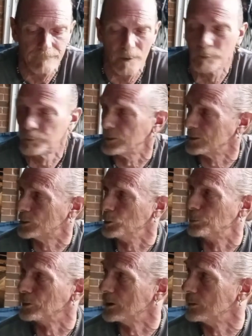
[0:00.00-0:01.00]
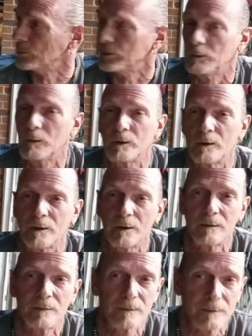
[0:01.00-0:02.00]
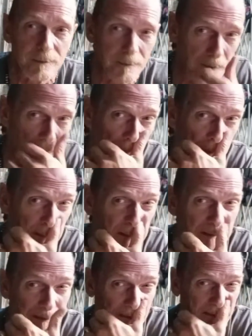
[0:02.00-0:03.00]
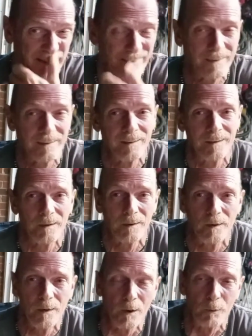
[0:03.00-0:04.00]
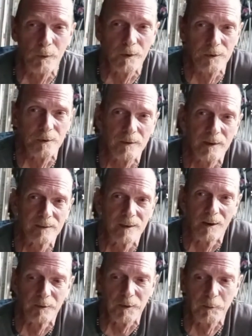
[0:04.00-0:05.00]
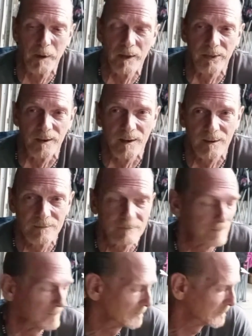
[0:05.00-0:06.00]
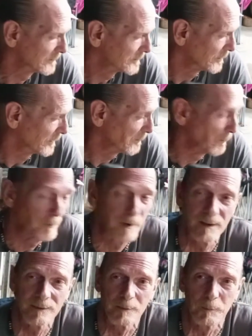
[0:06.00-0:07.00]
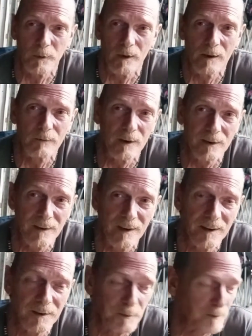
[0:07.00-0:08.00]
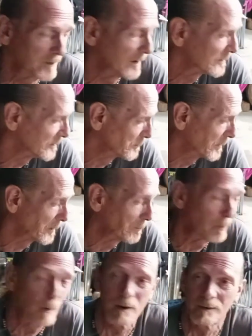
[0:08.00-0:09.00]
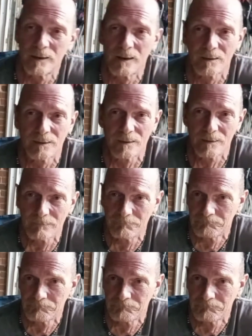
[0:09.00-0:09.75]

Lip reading: Hopefully the coupe will go to a new owner here sooner or later, because it's original and that's not really my thing. Surely I'm going to find some little hot rod guy who's got some kind of project that